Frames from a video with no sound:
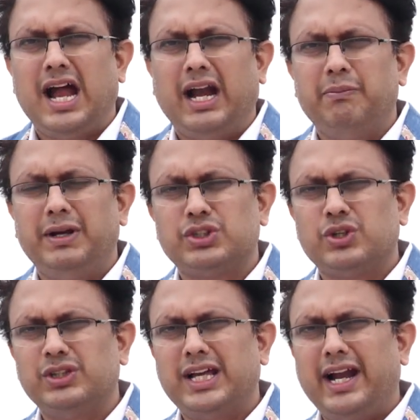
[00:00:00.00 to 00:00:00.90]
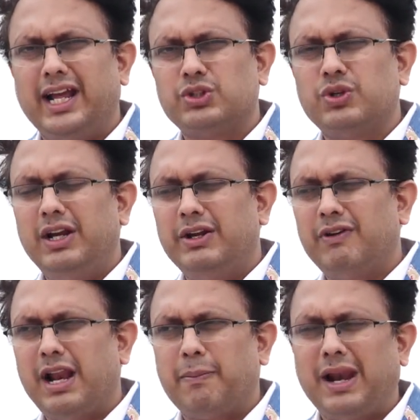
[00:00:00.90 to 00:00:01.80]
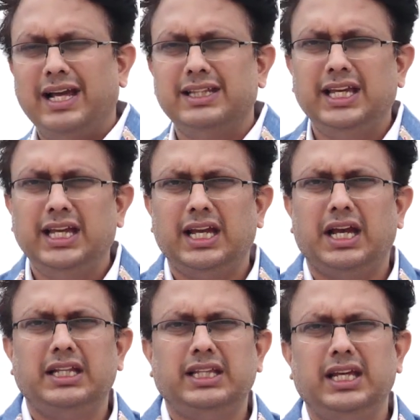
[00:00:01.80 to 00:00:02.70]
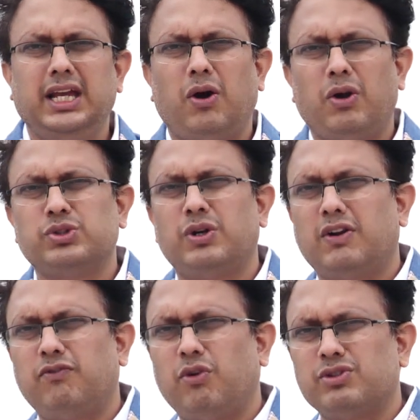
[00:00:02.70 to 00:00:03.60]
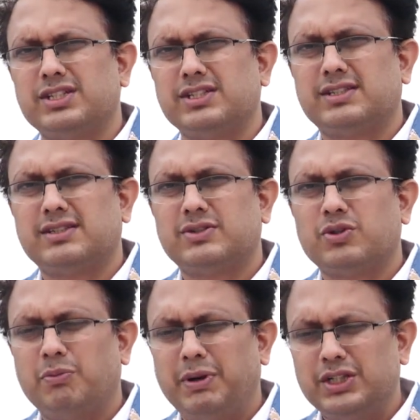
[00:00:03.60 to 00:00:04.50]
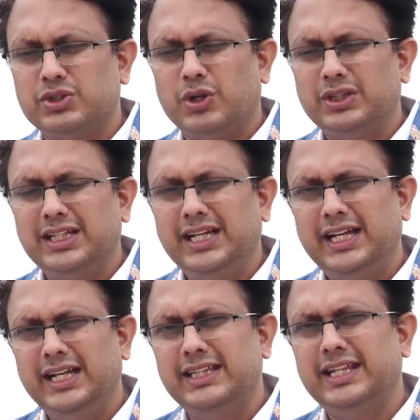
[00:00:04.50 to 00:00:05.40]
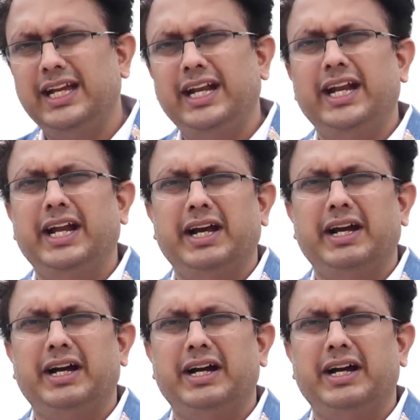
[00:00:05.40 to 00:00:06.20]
and based on that actually it will apply the horizontal forces. So based on the